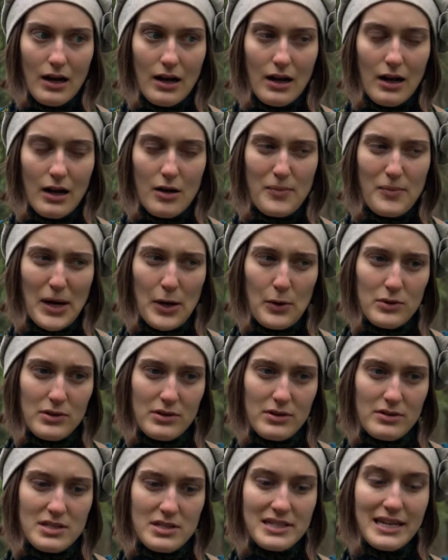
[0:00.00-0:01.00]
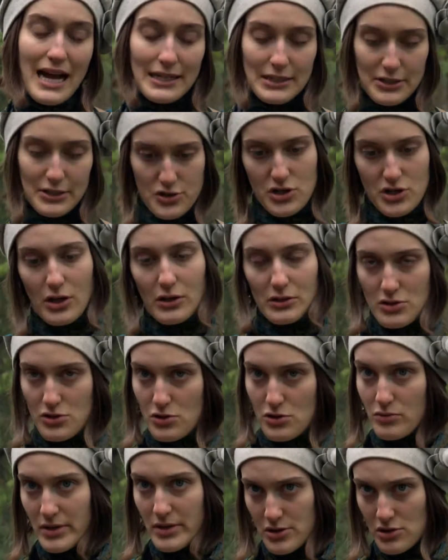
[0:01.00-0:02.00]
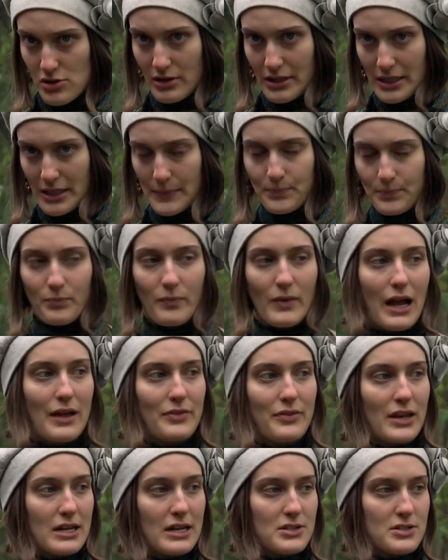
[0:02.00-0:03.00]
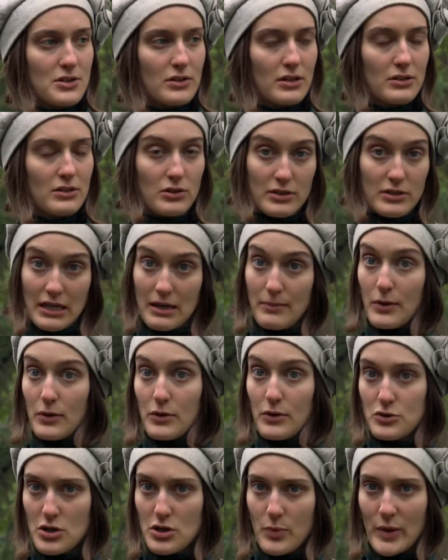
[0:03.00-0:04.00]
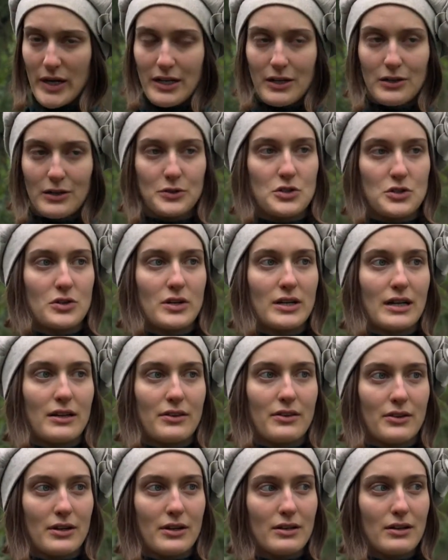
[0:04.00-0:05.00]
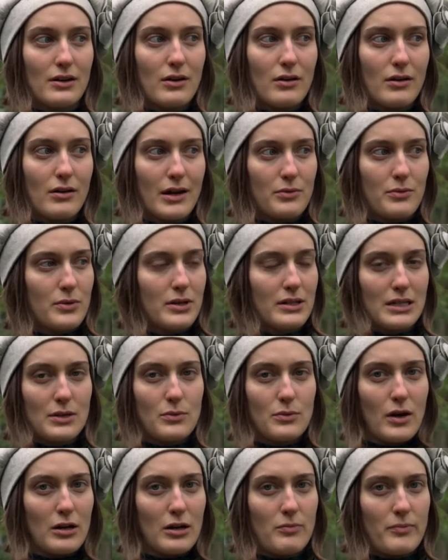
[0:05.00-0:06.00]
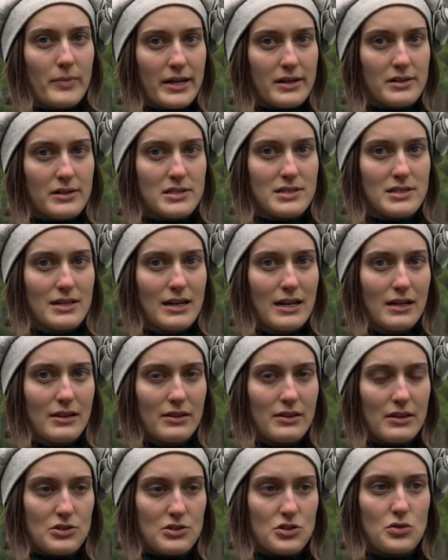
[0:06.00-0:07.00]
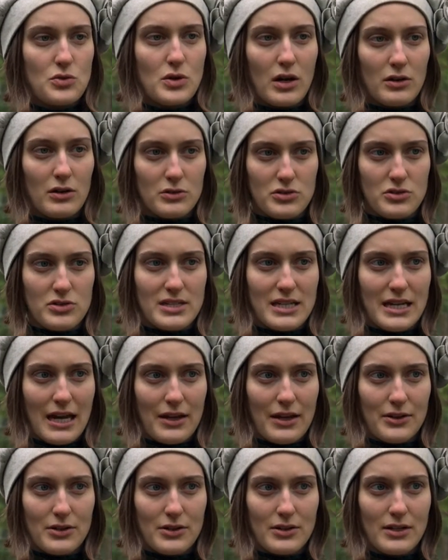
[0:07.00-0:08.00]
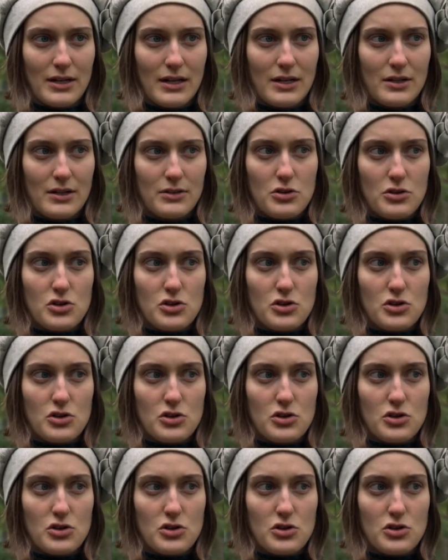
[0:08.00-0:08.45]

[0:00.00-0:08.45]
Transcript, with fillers: about Scottish culture originally. And then I started learning about Ojibwe culture, and I thought, oh, I really want to mix these two cultures together to